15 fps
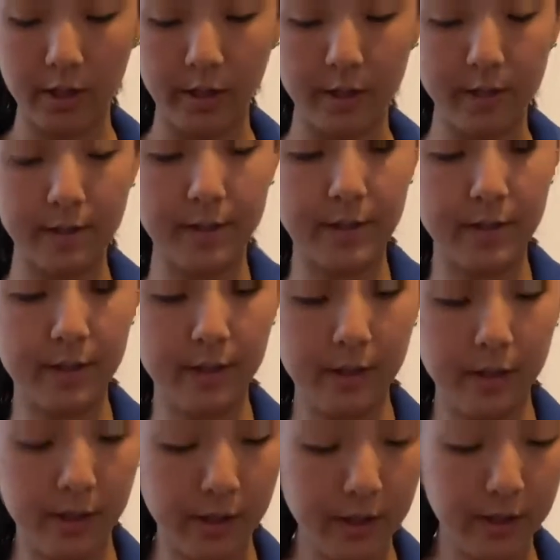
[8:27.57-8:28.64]
is
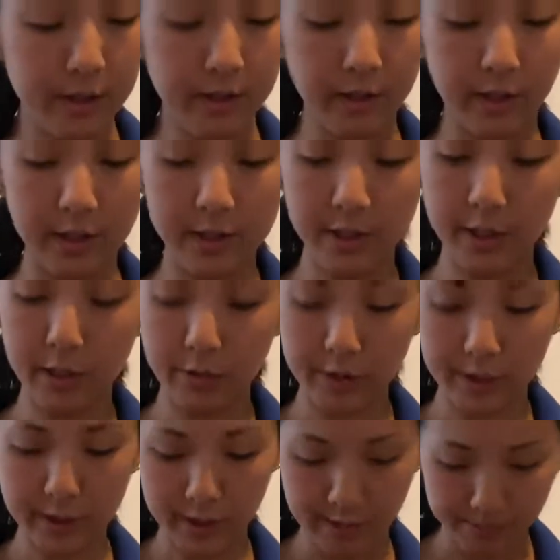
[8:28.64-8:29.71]
nice and
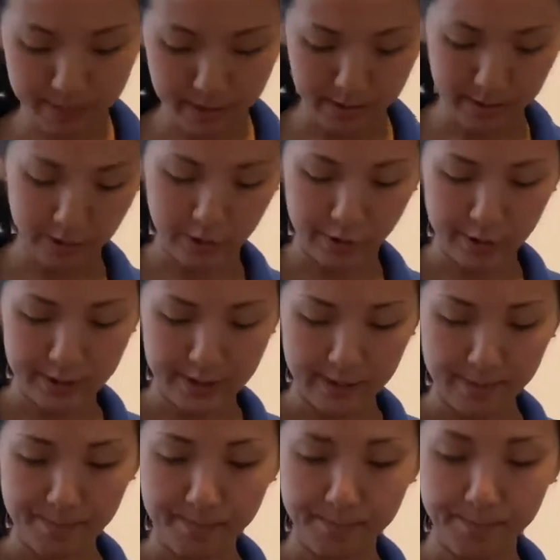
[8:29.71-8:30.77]
greased
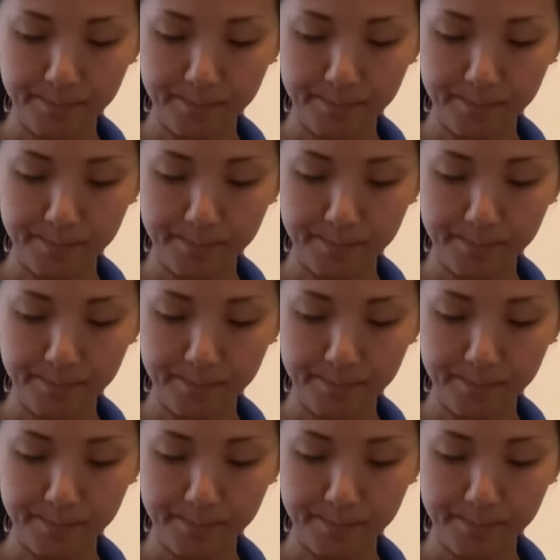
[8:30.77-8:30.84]
up.